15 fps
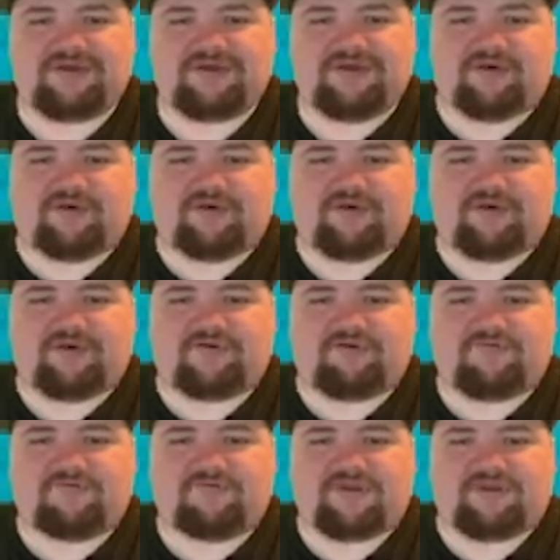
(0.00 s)
or
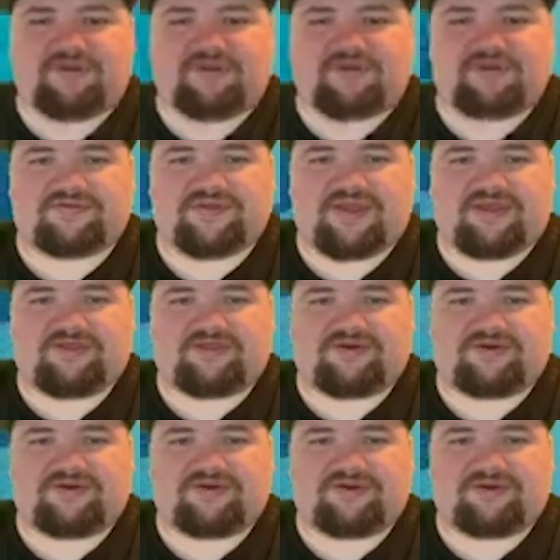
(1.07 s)
various
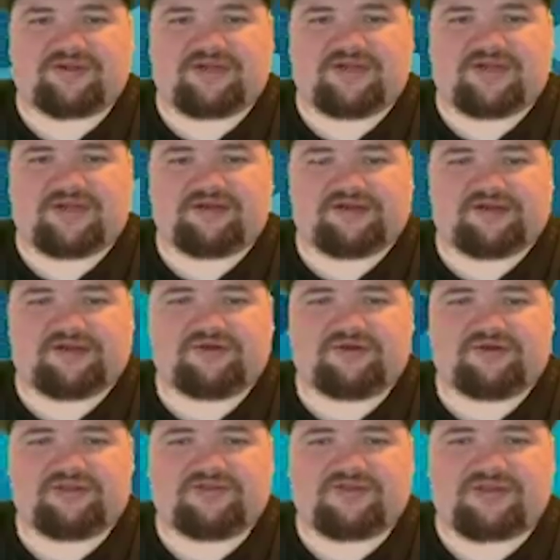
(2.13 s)
other
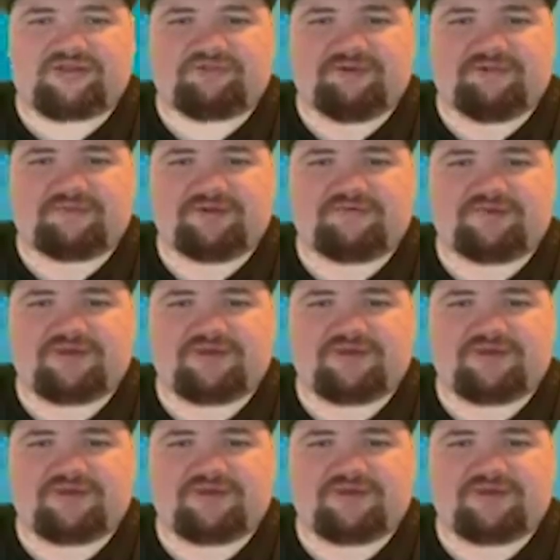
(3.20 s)
goodies that maybe you get